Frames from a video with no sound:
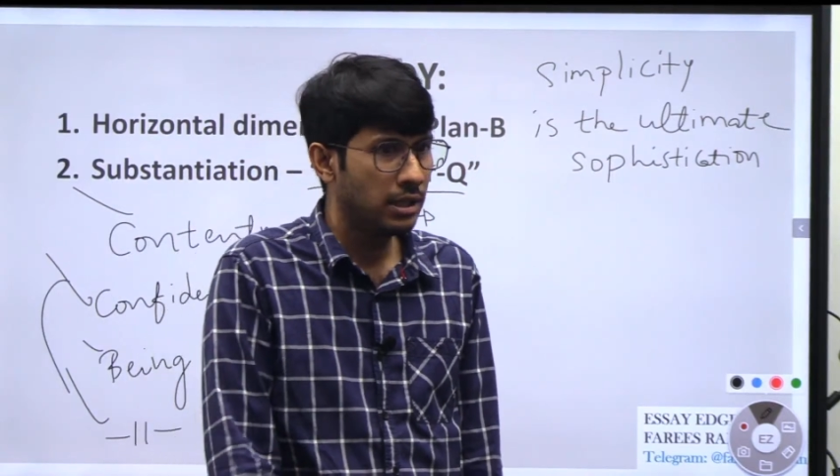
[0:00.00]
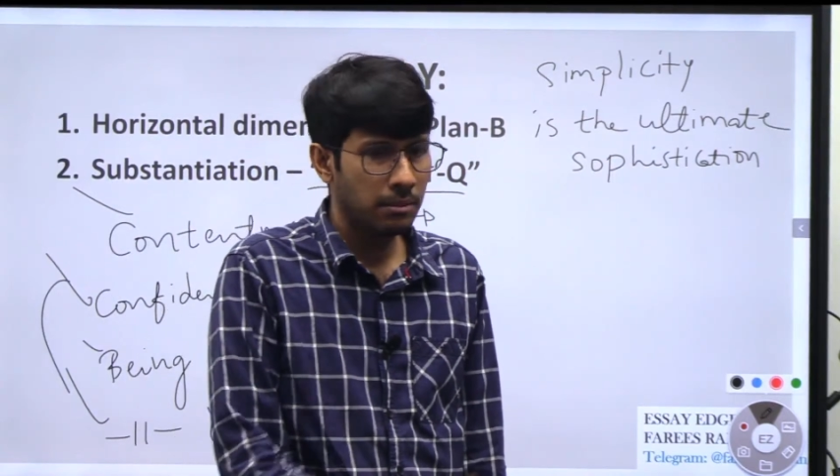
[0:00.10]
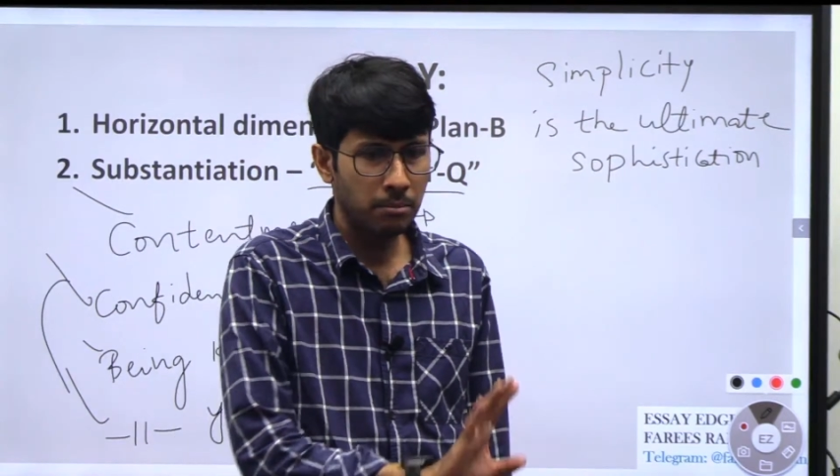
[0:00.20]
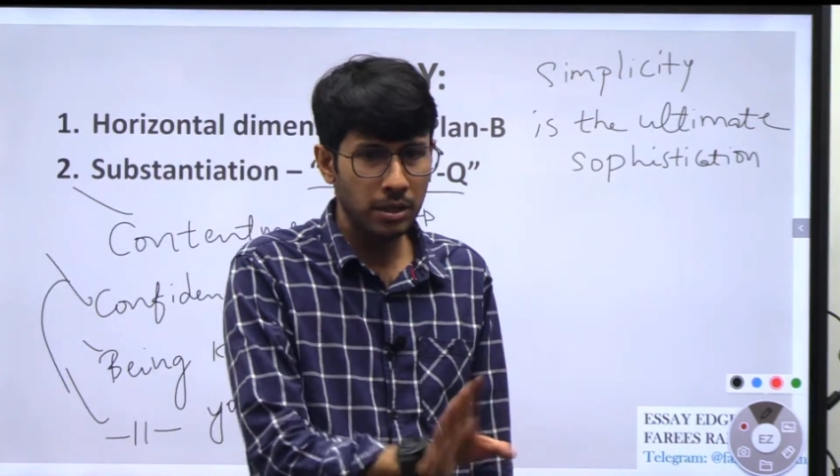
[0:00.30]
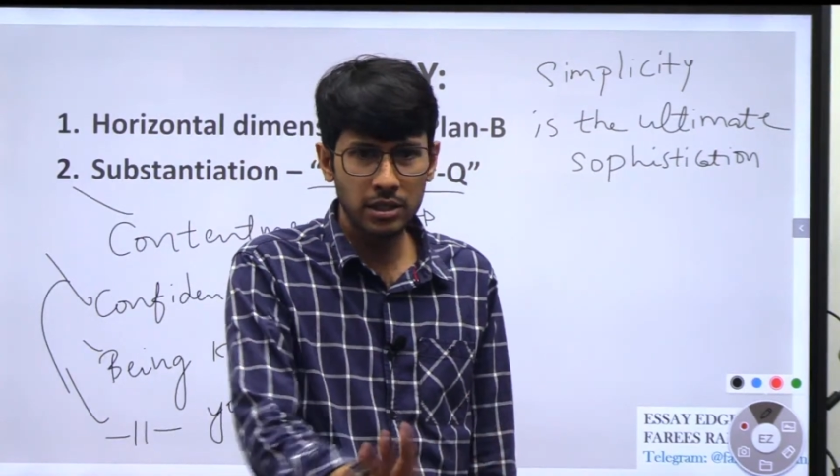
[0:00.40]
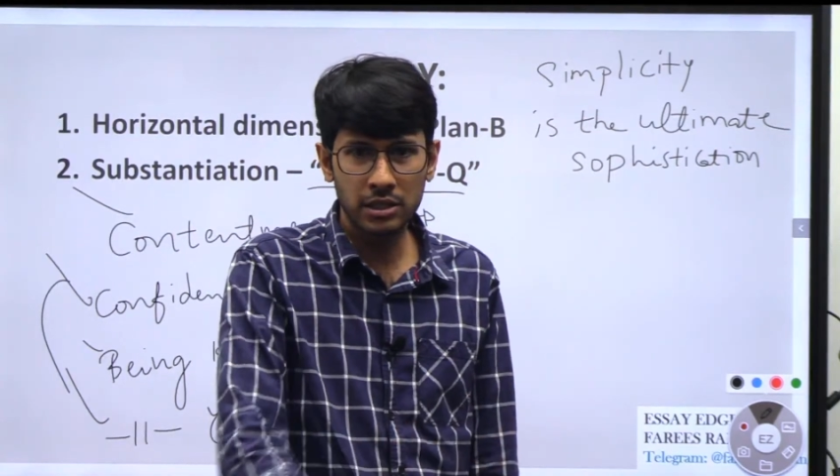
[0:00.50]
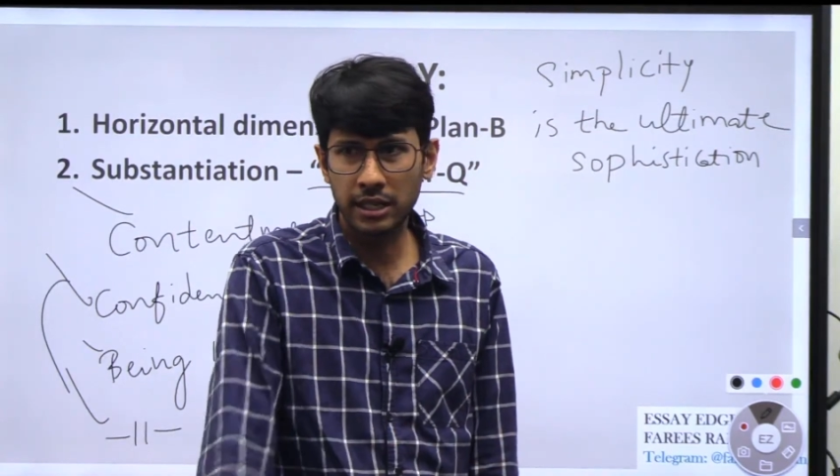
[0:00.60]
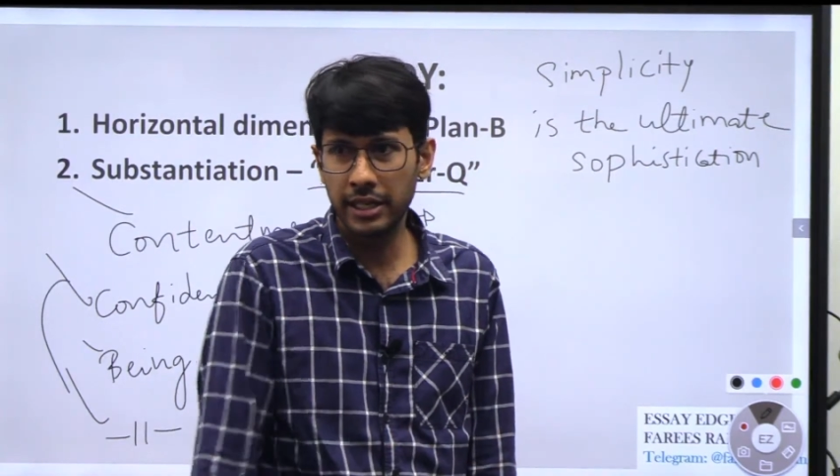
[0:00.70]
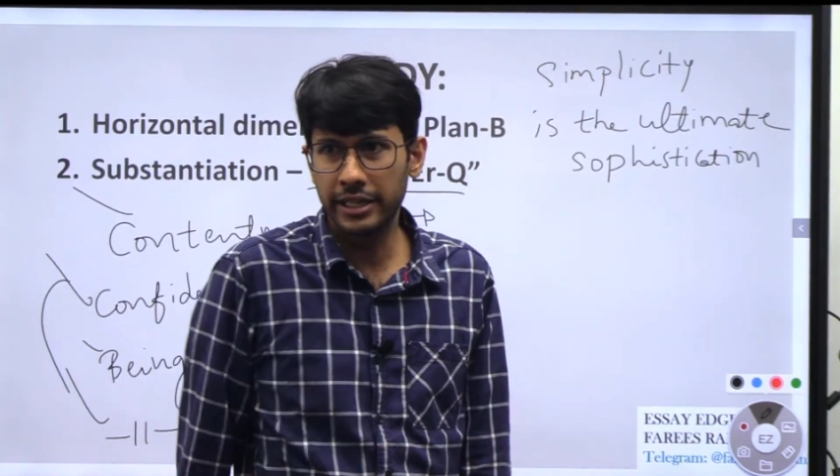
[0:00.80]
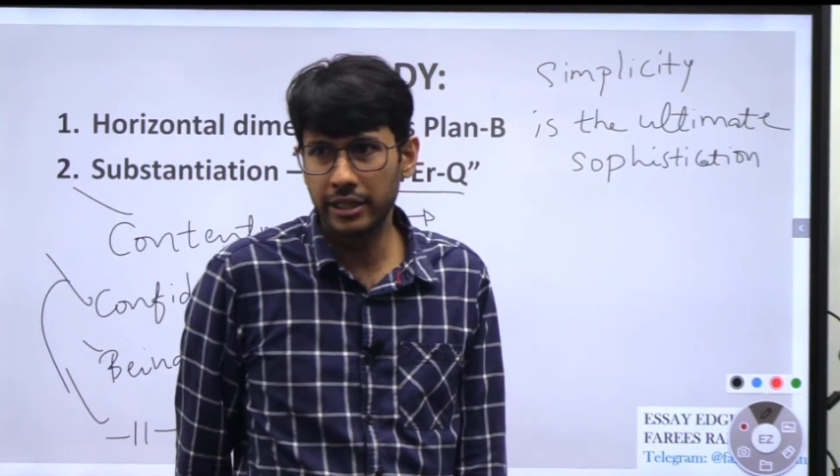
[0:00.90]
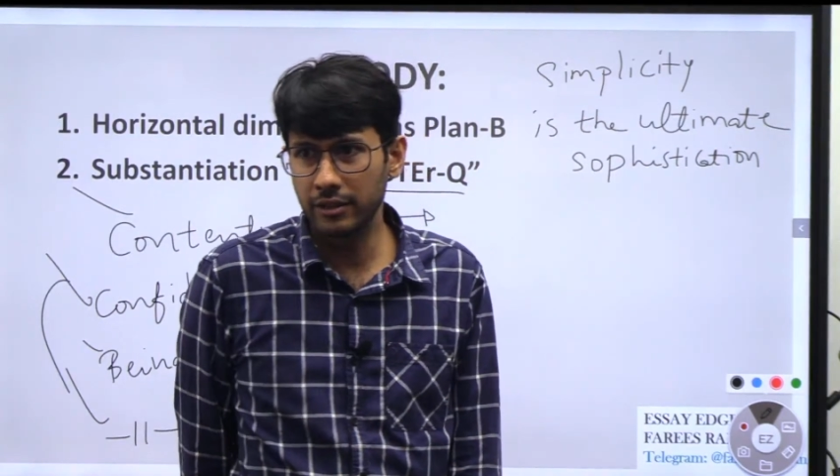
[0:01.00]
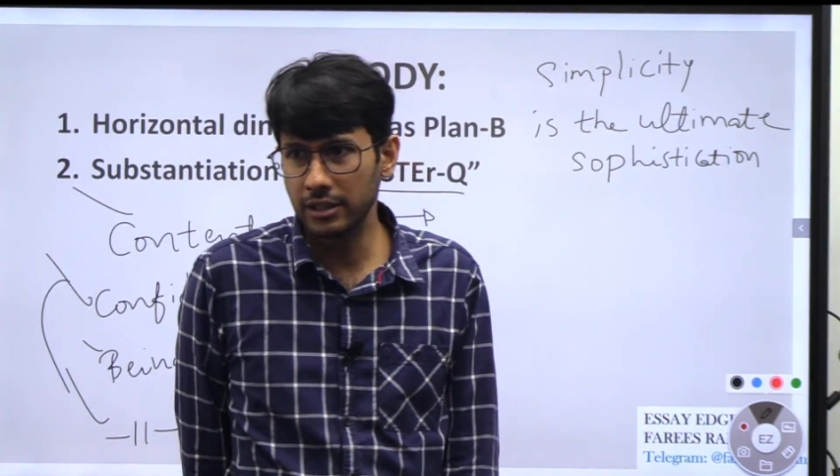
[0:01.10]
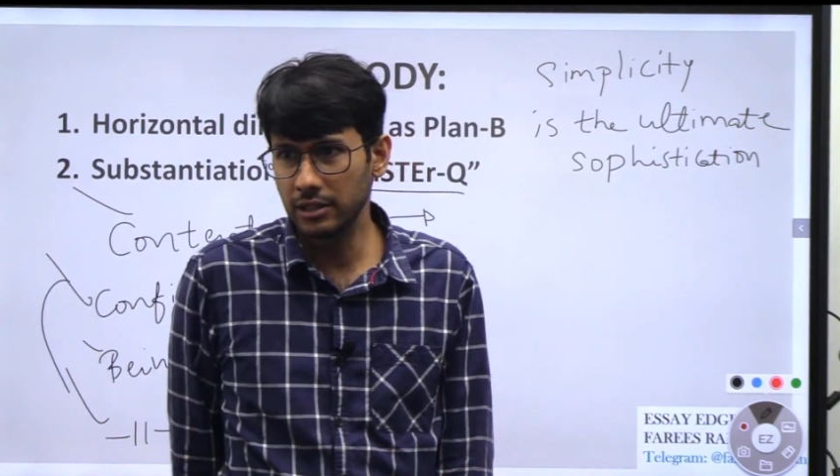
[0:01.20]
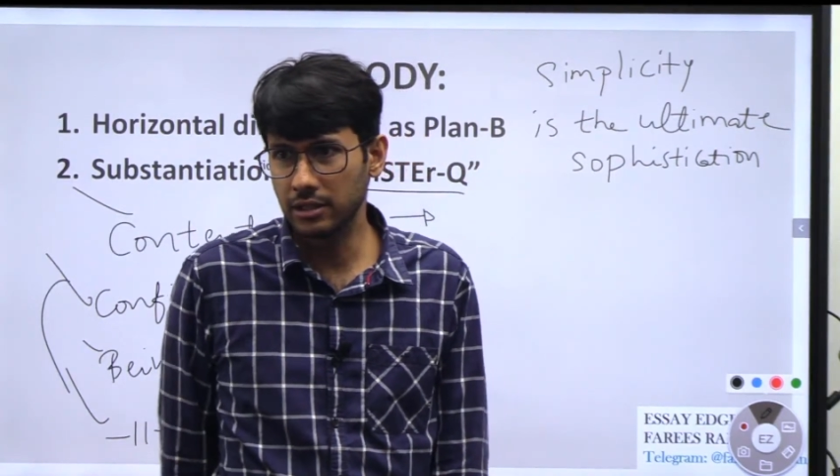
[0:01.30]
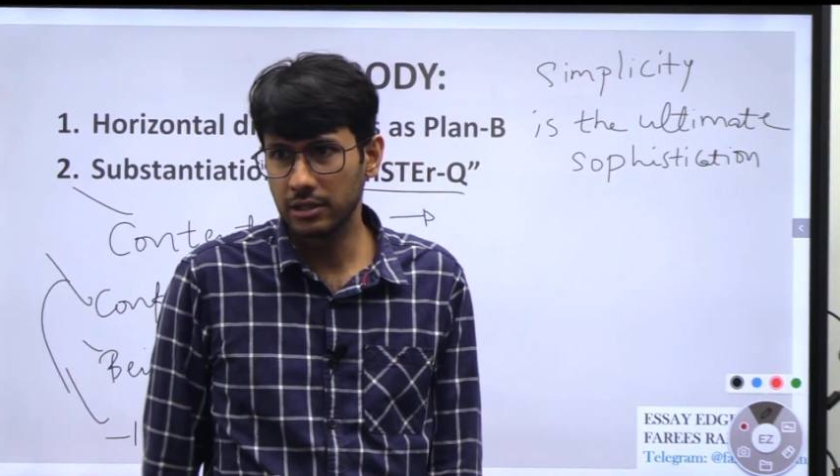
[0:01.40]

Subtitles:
Merge related ones.